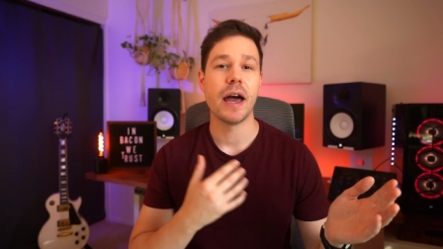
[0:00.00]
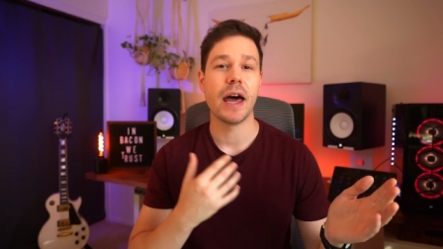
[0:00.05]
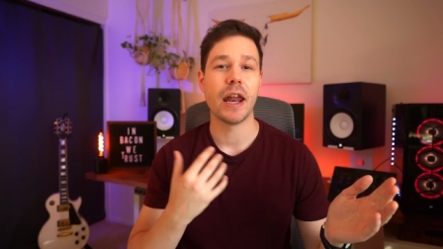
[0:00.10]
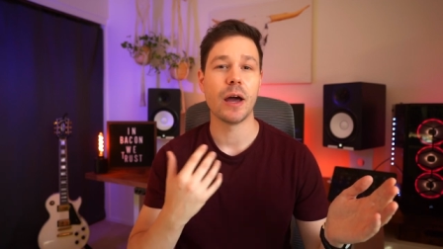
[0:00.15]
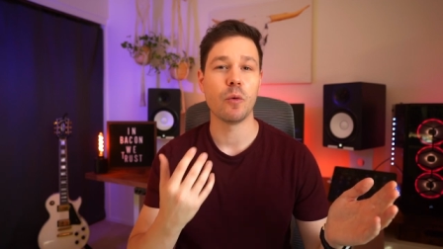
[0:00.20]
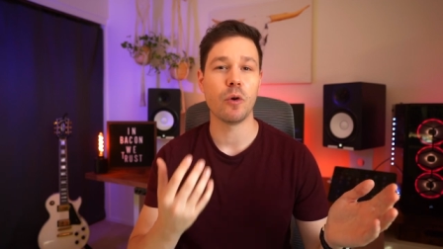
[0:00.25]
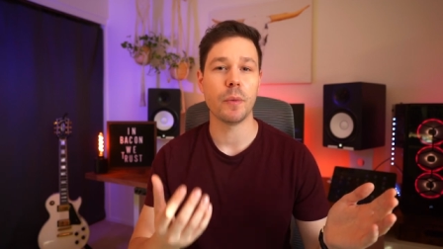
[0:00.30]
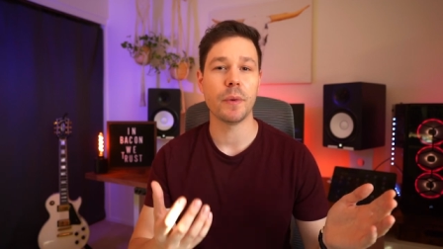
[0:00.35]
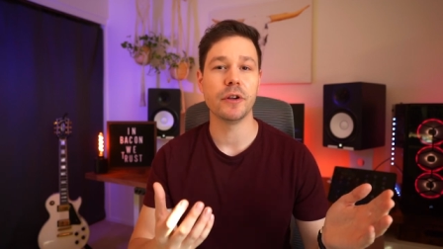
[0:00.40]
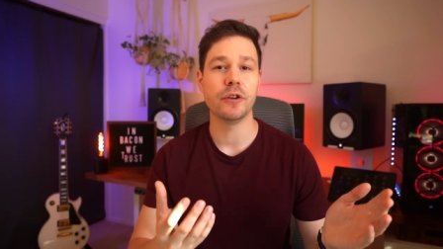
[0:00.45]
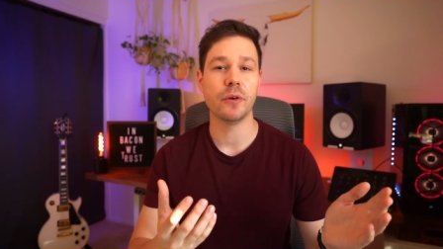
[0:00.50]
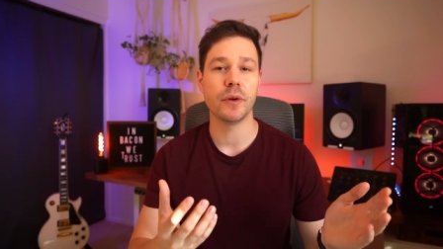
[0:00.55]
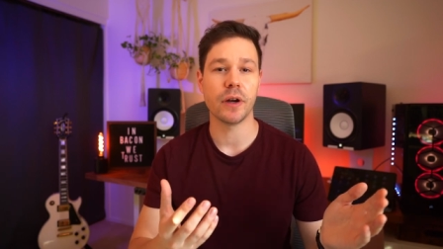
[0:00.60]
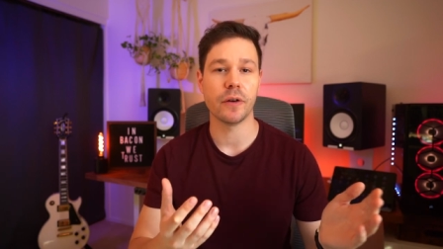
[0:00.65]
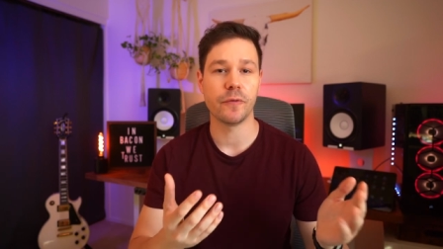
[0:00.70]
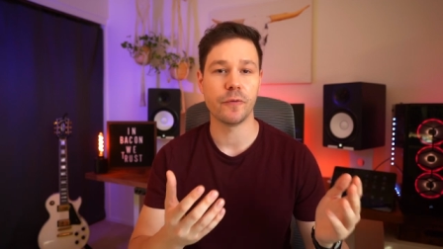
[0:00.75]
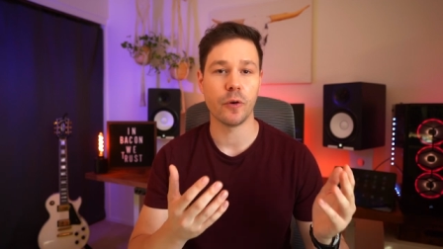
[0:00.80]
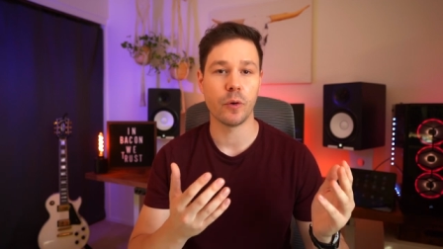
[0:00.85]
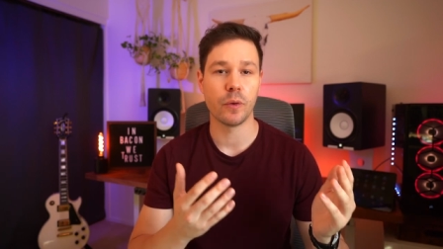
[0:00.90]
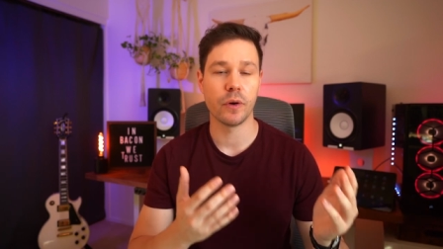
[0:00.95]
and I will be doing a
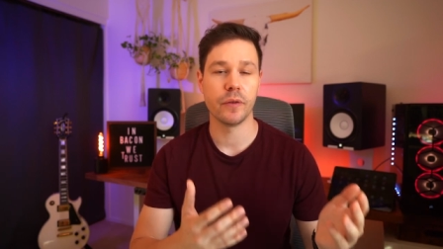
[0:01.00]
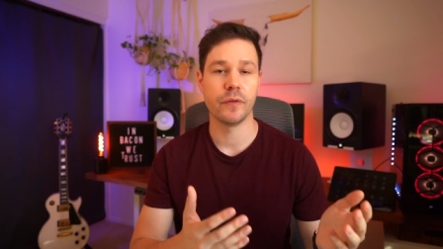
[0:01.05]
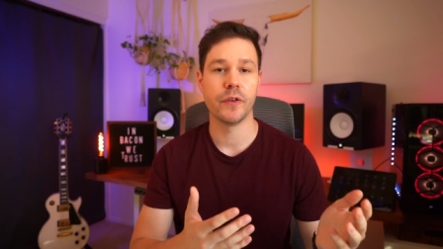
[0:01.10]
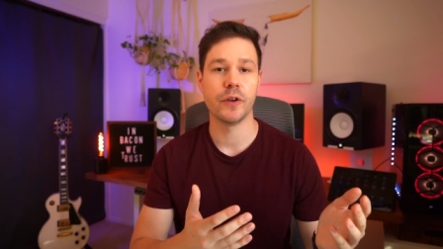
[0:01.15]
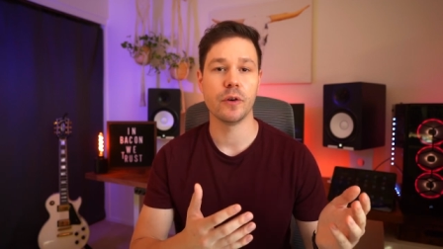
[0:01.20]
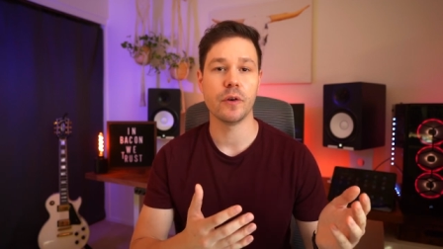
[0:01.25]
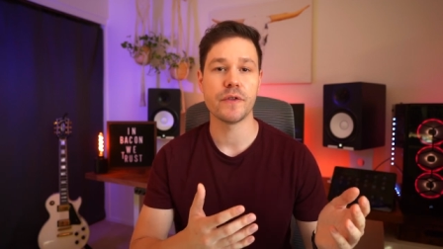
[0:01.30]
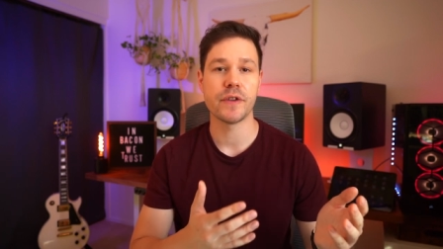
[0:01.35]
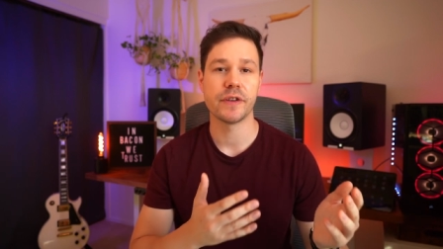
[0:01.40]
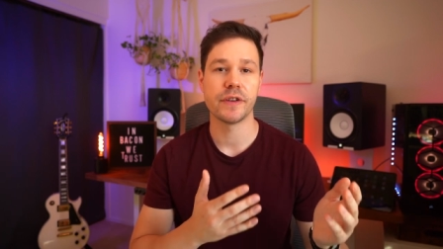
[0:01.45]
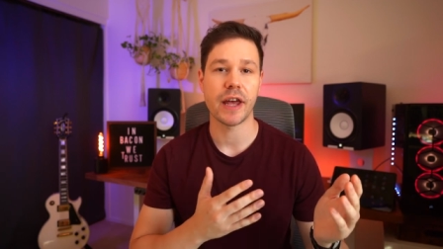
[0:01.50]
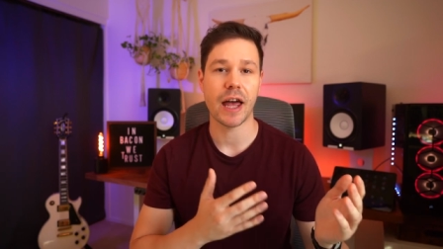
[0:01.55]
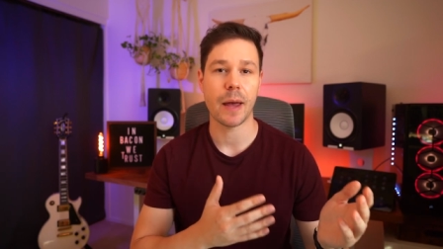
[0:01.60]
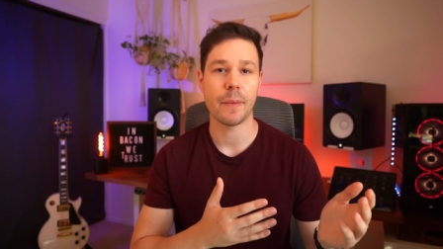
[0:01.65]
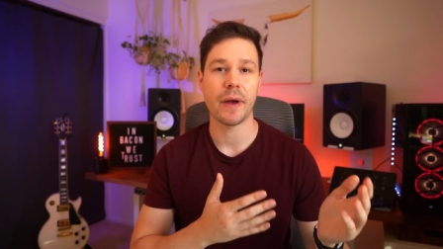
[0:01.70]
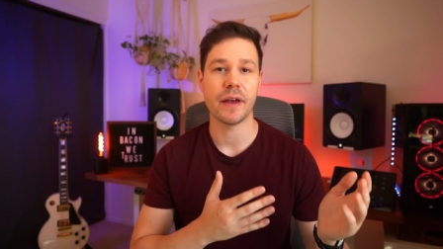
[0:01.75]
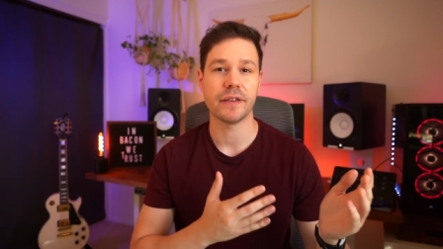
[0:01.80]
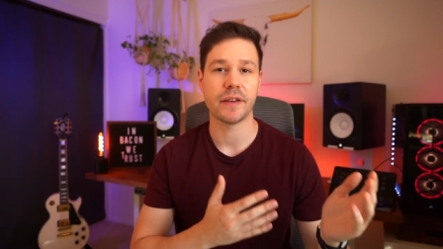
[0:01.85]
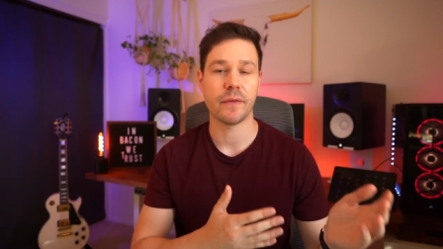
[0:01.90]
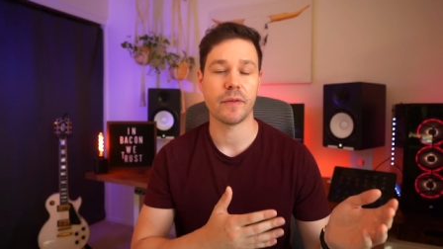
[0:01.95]
full review of the Tab
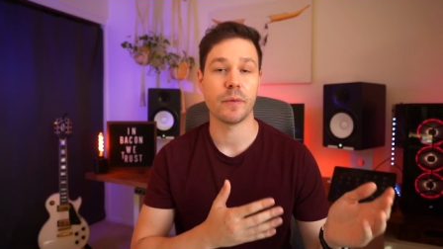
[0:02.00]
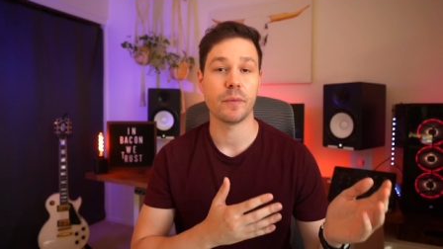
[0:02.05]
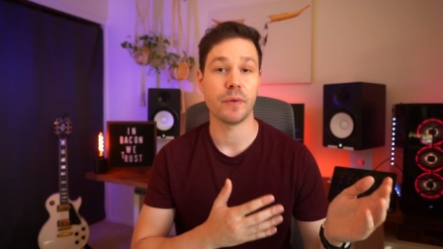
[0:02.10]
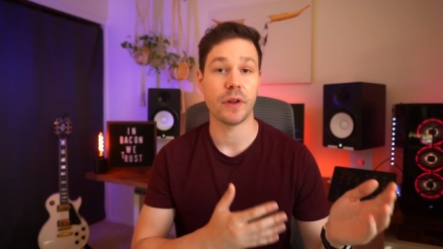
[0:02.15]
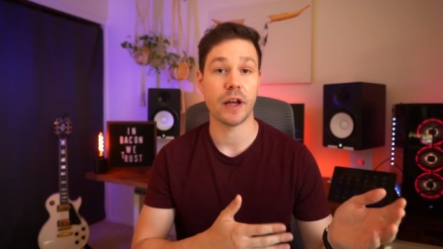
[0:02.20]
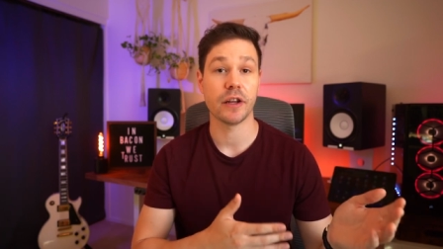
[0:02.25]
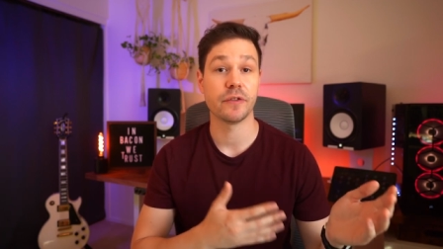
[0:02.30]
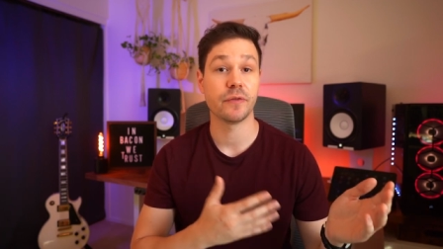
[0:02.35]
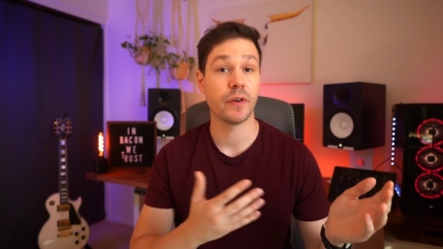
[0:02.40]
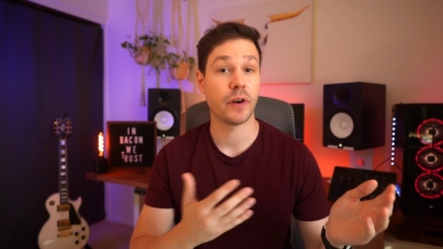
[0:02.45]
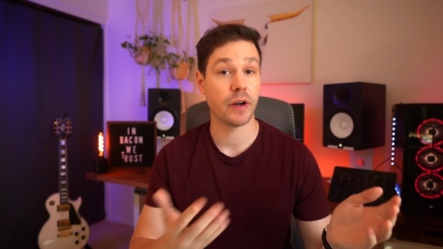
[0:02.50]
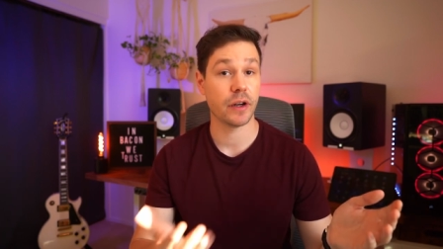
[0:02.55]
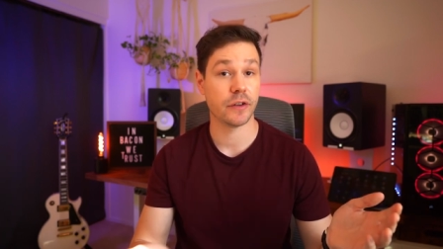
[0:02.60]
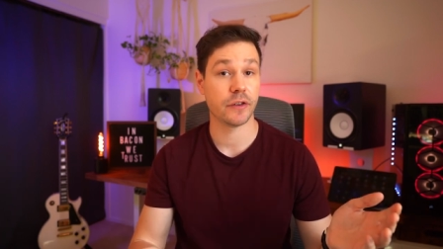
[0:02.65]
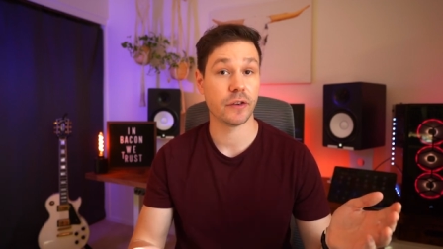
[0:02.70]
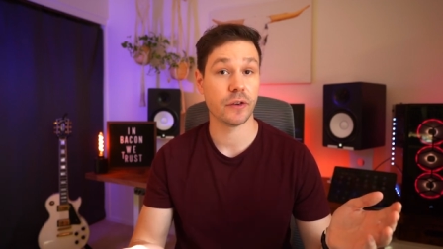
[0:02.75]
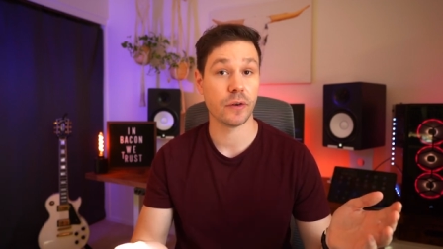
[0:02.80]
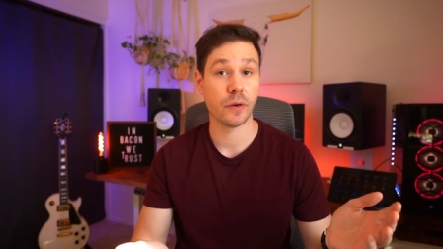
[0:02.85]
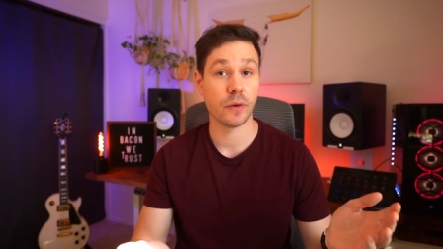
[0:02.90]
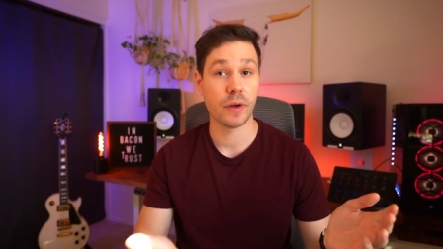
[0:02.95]
S7 Plus very
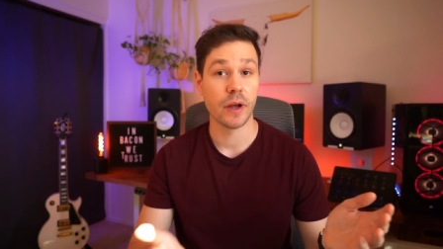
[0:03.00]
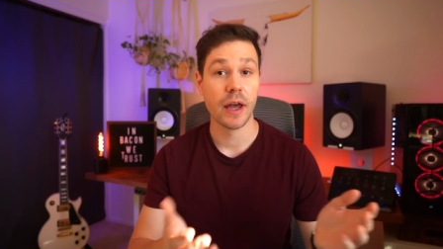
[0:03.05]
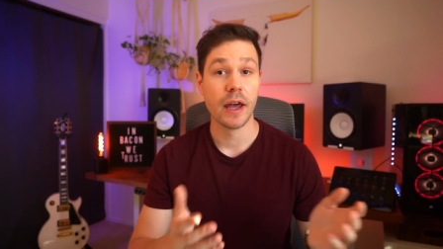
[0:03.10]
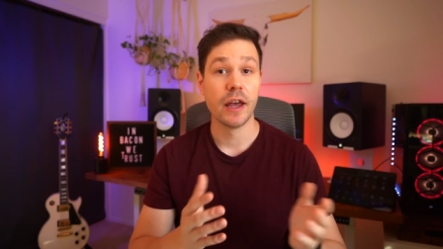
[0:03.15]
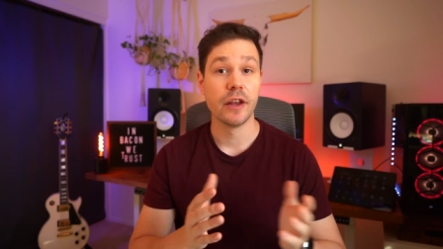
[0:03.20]
soon,